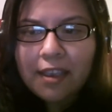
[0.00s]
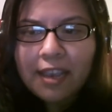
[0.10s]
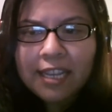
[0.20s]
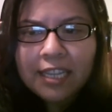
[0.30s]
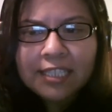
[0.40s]

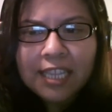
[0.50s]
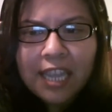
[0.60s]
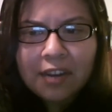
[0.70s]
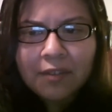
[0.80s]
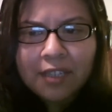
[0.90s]
I guess they
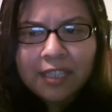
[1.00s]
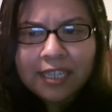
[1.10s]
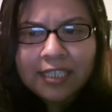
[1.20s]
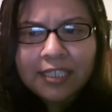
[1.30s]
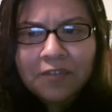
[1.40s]
kind of
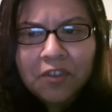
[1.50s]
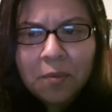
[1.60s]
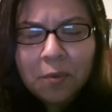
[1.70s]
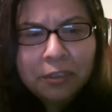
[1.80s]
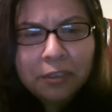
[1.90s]
realize that for
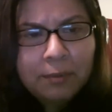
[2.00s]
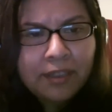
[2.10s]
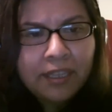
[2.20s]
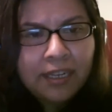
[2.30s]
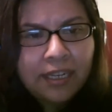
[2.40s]
the most
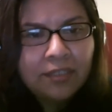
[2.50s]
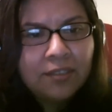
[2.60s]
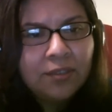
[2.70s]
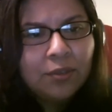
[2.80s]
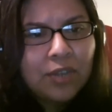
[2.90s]
part they need to